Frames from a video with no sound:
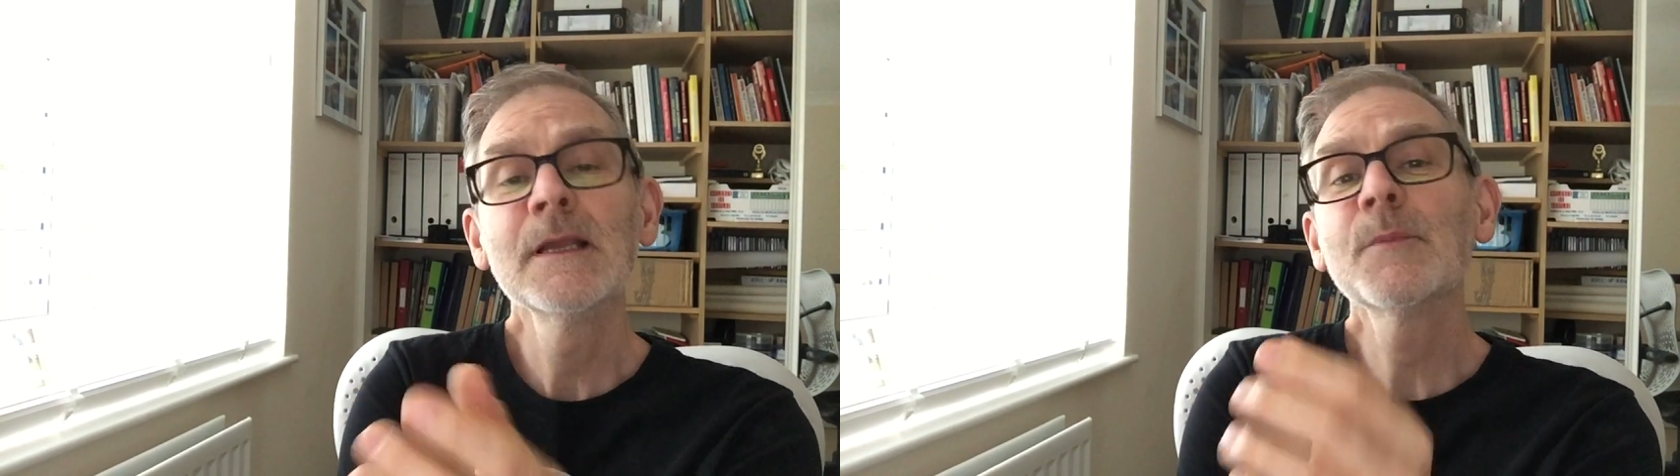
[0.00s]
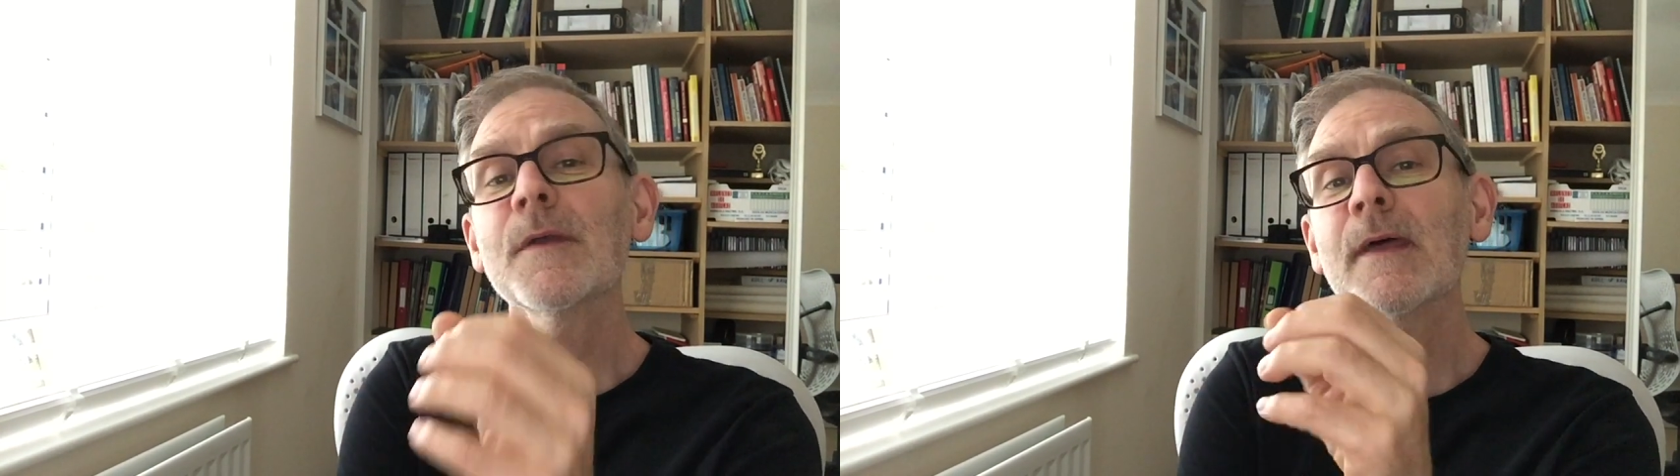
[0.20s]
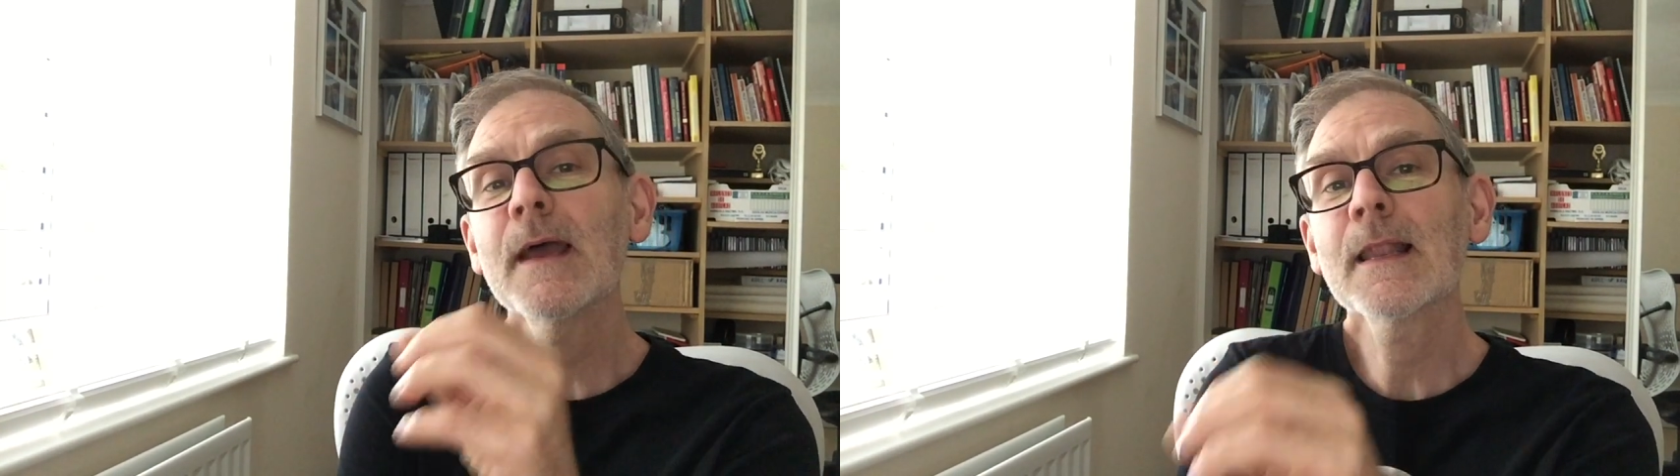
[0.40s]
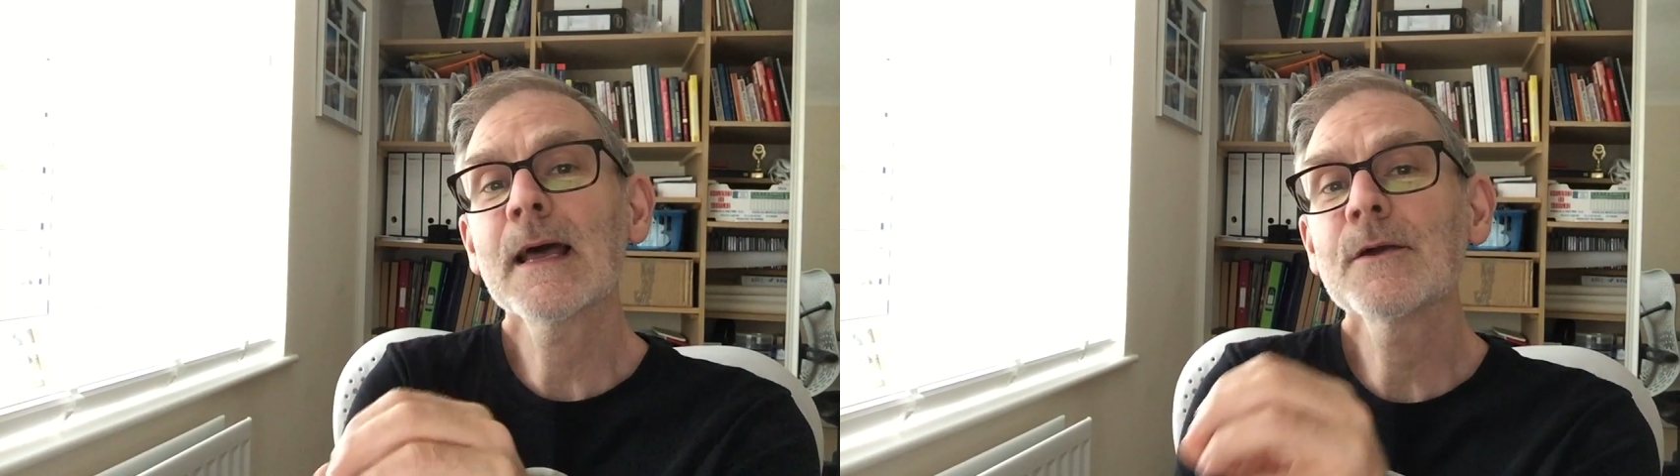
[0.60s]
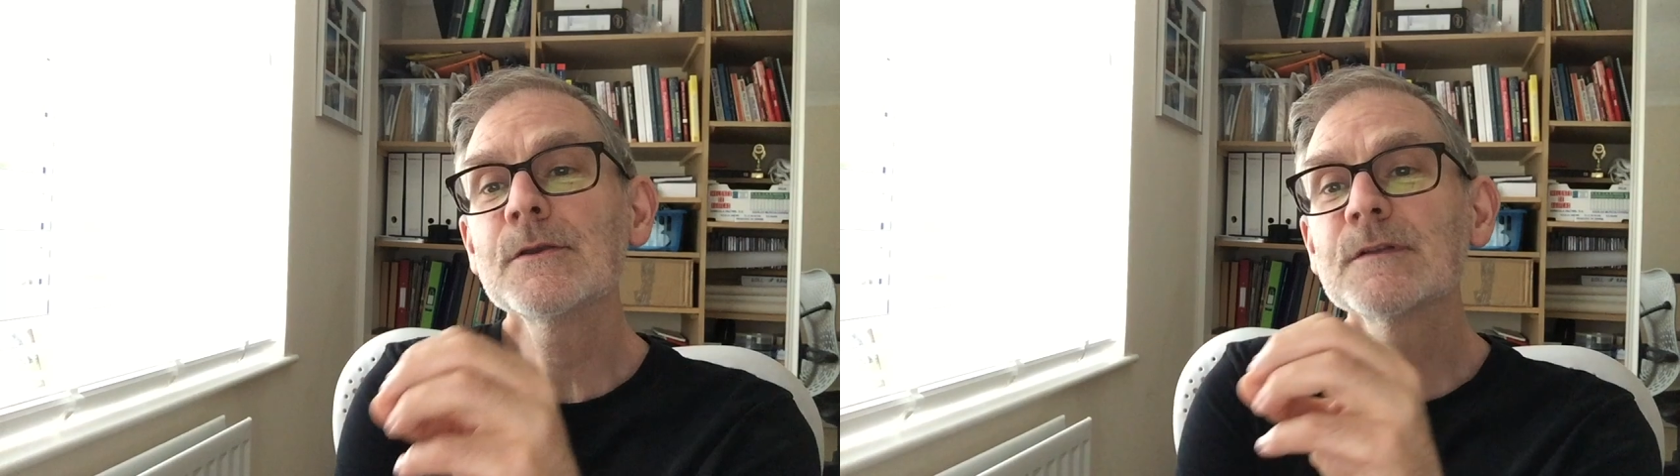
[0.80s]
but they
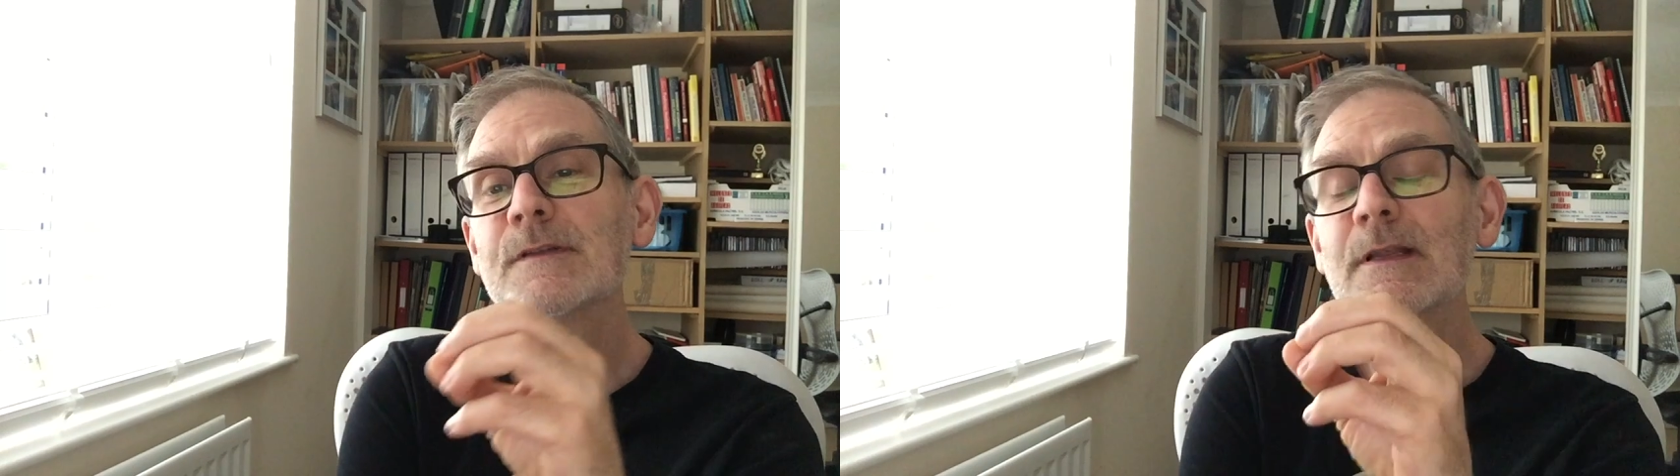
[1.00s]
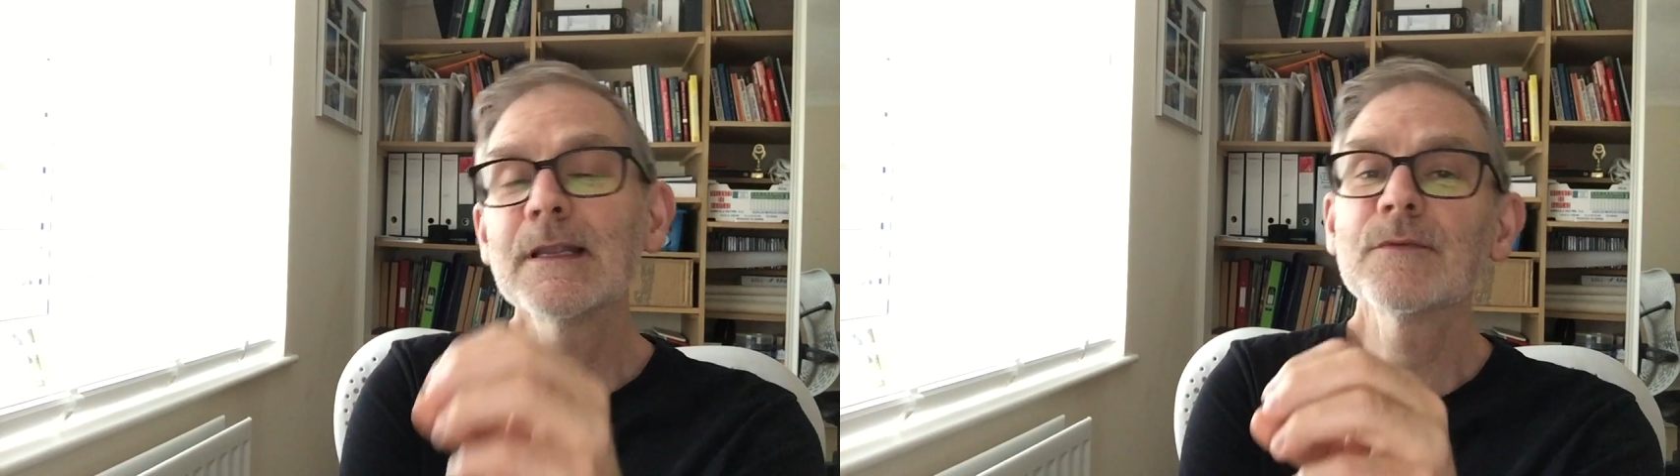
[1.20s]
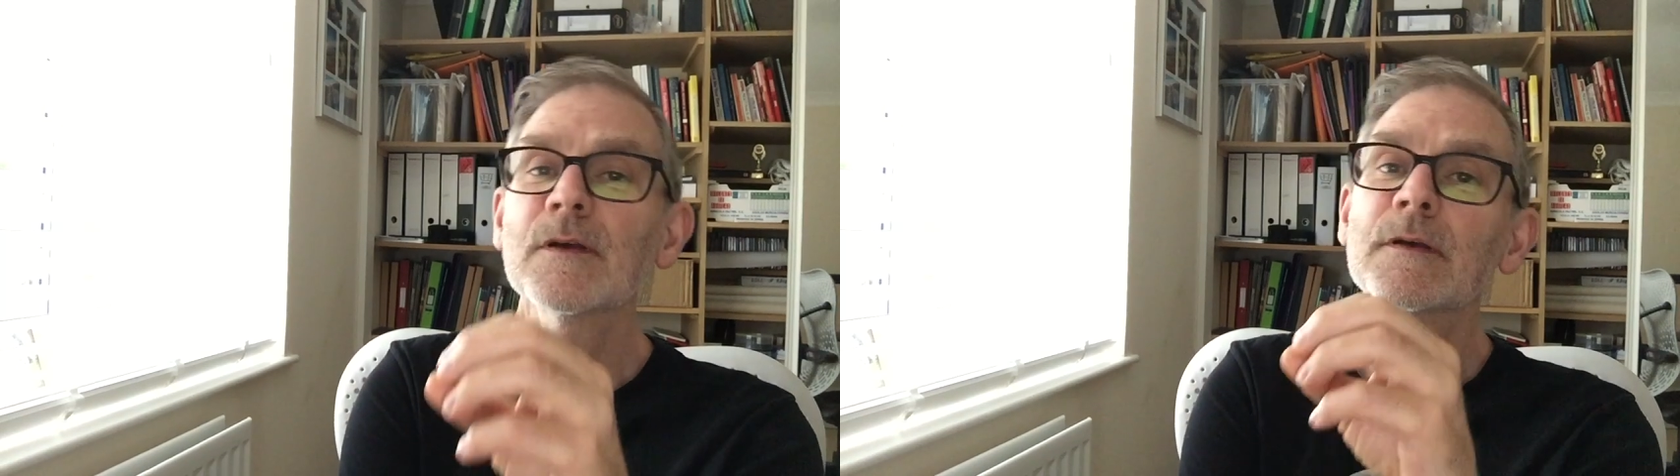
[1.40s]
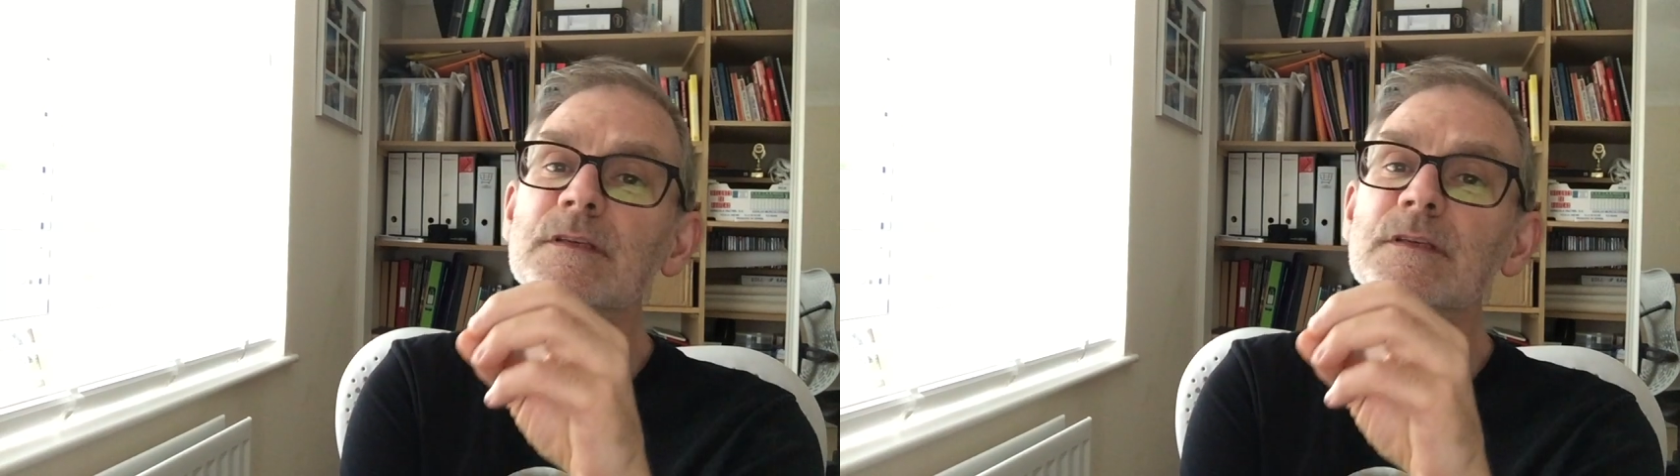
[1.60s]
allow you to deliver